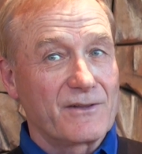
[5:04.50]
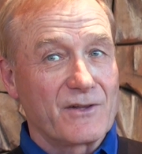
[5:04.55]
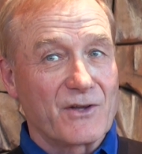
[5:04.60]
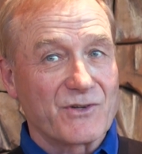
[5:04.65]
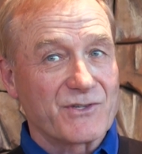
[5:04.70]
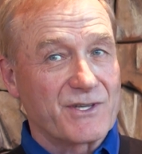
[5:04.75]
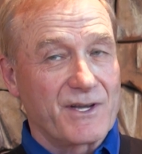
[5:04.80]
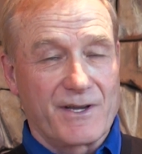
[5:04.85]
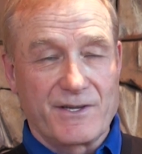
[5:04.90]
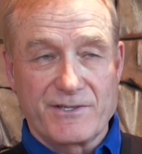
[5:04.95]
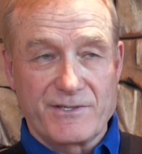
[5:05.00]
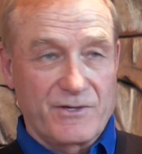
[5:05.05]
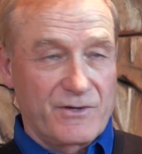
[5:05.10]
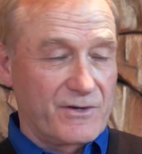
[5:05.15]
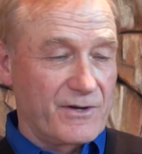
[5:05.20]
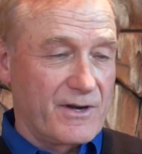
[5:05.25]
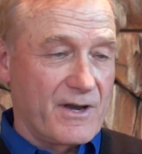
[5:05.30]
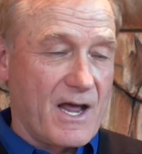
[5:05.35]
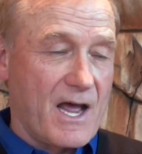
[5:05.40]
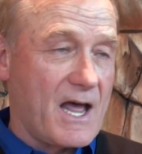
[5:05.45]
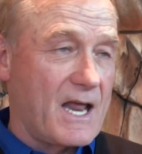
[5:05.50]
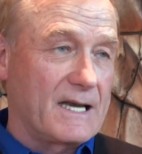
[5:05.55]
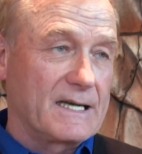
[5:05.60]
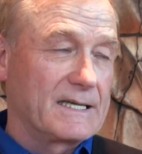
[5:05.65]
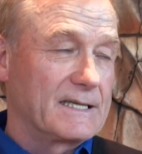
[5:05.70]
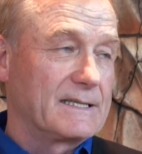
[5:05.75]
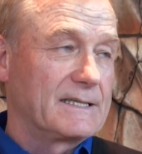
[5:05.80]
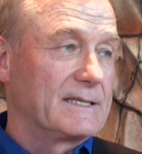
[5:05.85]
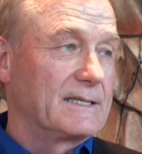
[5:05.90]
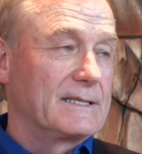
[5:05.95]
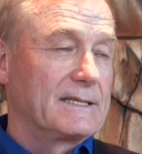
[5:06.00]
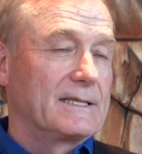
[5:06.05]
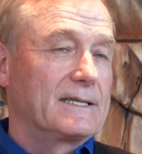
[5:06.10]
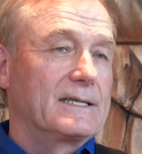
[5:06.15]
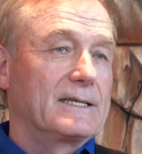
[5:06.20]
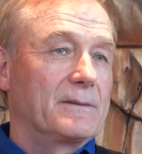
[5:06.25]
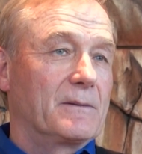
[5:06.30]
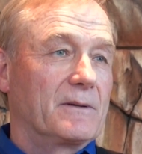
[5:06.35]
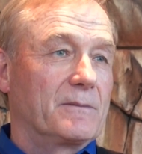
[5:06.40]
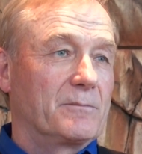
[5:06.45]
in those days. You could not
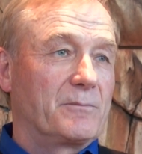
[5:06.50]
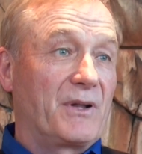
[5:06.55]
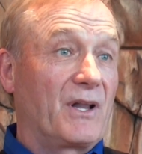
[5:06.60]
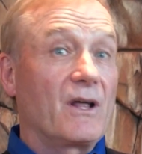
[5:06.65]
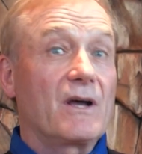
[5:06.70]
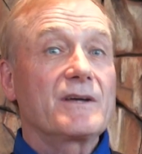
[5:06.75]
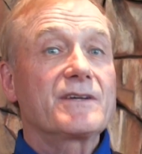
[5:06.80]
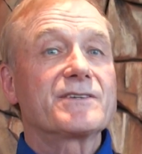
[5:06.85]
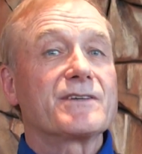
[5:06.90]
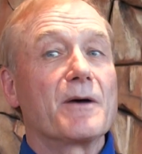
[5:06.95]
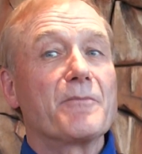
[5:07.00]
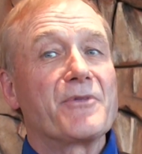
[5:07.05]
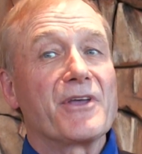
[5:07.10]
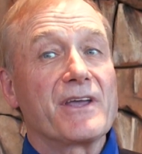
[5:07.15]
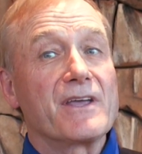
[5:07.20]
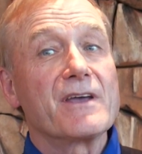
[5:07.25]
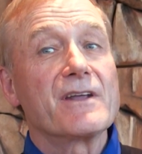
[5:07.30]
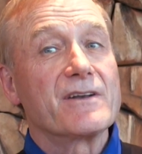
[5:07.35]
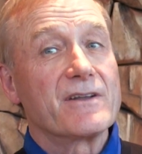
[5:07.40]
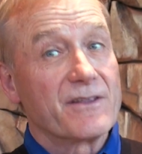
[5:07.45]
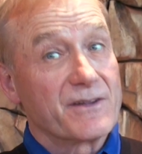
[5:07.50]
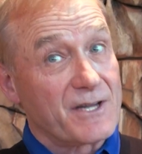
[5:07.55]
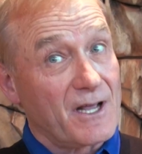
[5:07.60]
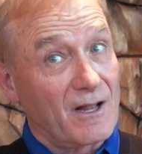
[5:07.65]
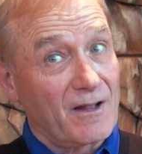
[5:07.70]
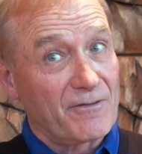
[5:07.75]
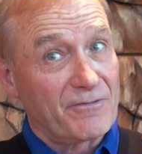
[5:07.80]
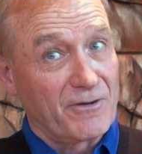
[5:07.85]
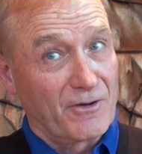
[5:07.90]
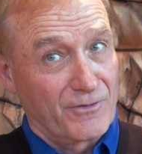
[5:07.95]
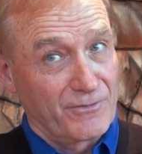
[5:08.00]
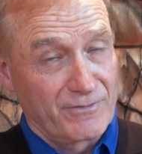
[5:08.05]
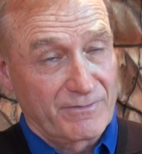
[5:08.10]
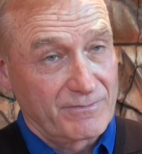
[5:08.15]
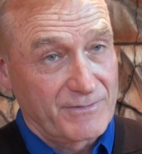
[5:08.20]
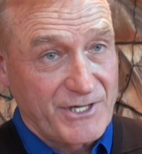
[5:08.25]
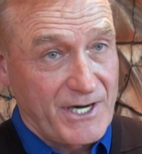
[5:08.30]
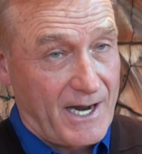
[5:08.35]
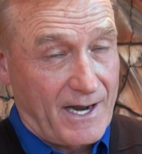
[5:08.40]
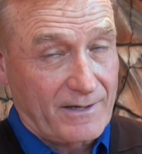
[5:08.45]
plug something into the telephone
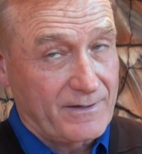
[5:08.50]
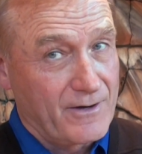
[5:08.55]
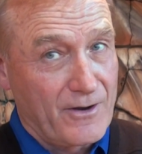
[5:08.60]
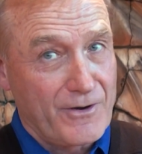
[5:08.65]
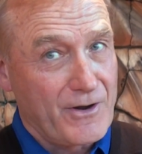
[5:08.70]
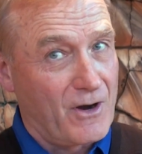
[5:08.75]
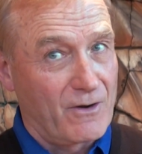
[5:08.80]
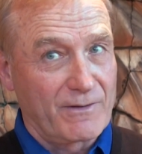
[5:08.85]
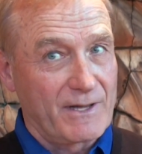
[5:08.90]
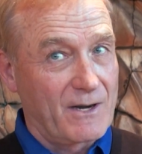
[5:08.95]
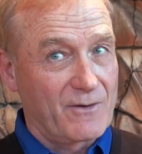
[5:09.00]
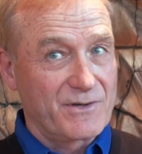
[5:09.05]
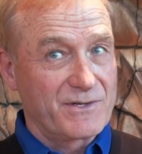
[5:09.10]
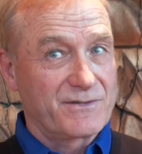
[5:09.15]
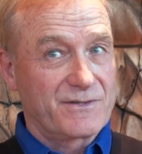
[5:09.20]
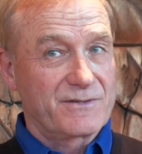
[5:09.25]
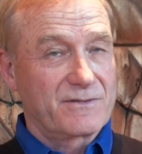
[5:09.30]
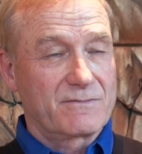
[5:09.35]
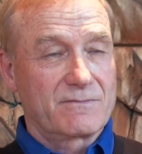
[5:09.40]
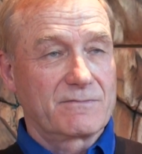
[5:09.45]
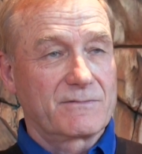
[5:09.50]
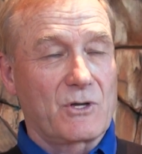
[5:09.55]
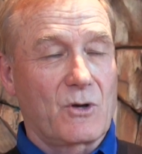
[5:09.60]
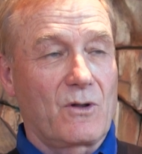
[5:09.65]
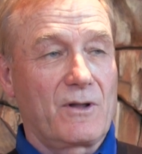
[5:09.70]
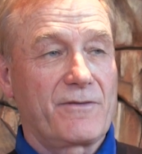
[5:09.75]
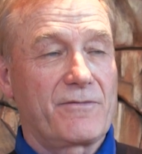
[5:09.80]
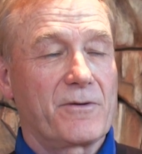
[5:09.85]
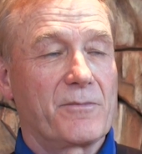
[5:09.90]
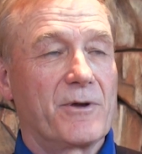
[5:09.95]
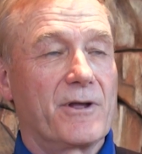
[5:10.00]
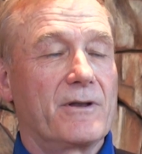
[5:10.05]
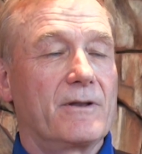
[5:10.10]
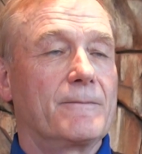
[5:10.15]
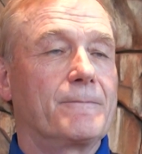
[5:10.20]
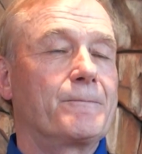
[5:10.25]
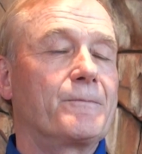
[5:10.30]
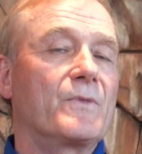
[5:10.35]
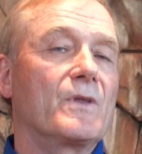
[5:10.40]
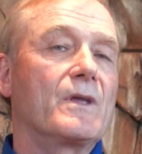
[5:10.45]
jack. No, no, that was totally
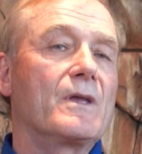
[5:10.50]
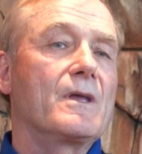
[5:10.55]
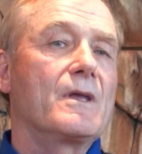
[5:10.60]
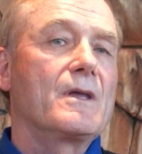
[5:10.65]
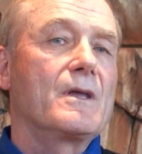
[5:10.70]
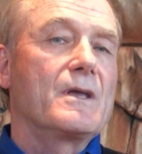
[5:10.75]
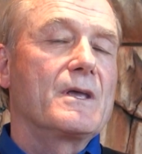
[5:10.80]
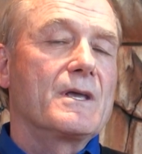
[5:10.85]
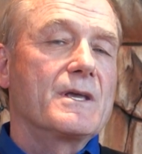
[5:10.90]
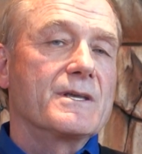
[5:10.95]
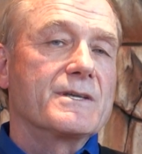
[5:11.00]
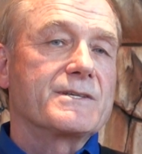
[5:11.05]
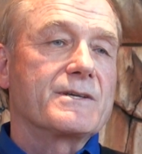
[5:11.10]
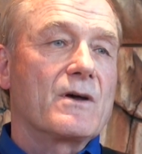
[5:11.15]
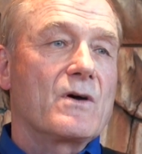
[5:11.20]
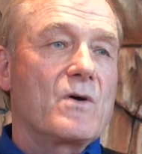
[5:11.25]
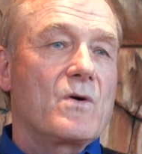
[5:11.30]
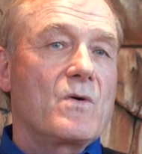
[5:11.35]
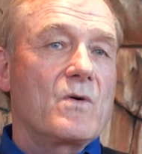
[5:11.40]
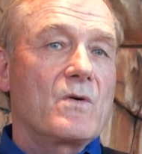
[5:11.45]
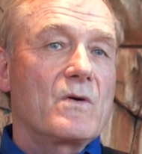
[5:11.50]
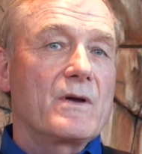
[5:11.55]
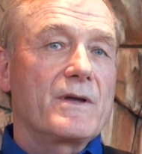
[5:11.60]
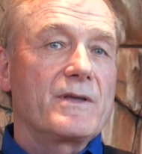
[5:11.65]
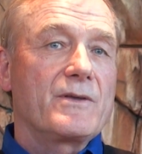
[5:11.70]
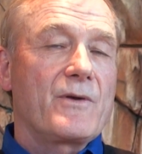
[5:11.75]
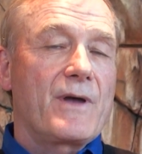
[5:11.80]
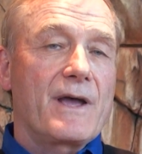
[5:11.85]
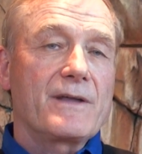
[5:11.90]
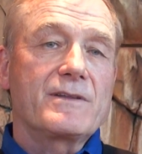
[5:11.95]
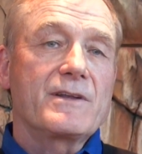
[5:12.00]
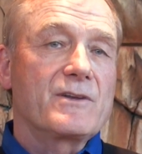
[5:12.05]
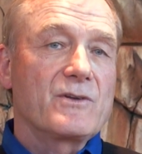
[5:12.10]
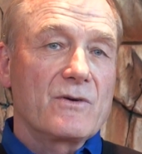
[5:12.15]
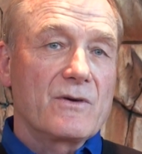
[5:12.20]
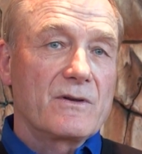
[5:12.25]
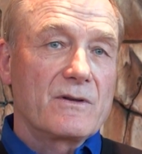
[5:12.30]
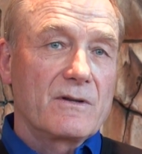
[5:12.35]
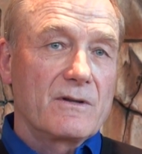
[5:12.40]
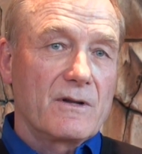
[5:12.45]
forbidden. So you had to
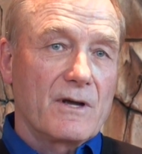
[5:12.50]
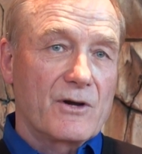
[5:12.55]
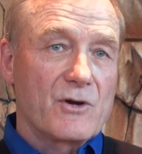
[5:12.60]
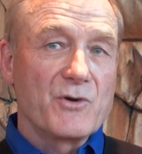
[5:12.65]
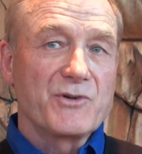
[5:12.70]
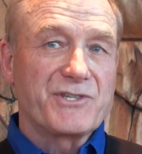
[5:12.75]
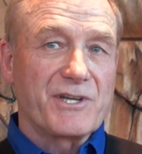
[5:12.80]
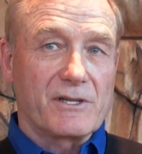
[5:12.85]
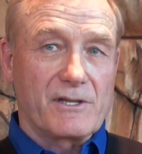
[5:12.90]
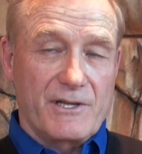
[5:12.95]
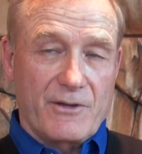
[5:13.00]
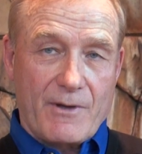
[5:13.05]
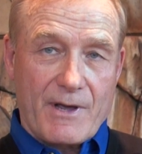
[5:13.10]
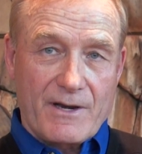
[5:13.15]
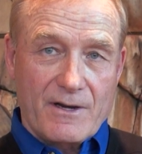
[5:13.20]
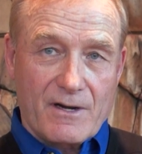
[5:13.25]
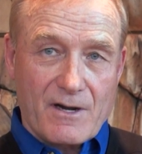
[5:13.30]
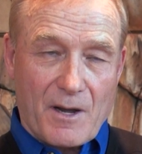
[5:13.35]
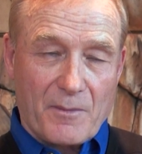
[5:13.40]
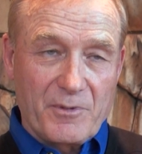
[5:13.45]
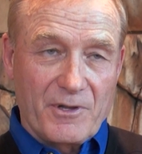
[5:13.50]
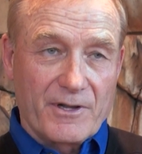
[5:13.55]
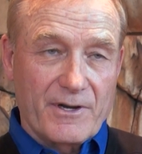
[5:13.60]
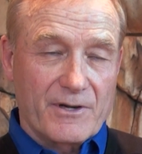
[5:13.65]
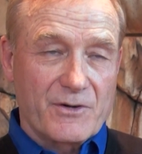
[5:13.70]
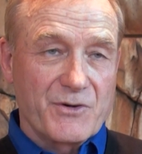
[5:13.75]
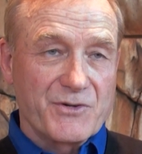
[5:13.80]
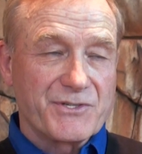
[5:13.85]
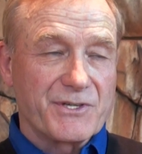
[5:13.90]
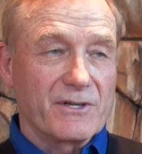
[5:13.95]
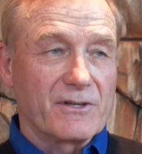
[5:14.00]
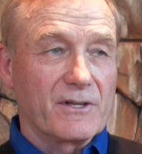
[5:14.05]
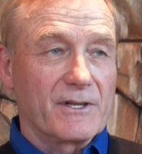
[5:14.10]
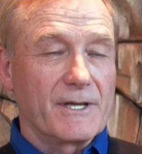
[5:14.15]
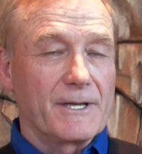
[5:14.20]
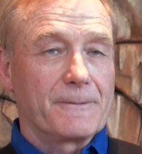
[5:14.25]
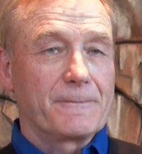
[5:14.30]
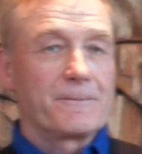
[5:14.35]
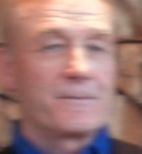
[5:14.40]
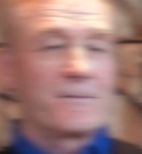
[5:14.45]
do it acoustically. You had to couple it acoustically.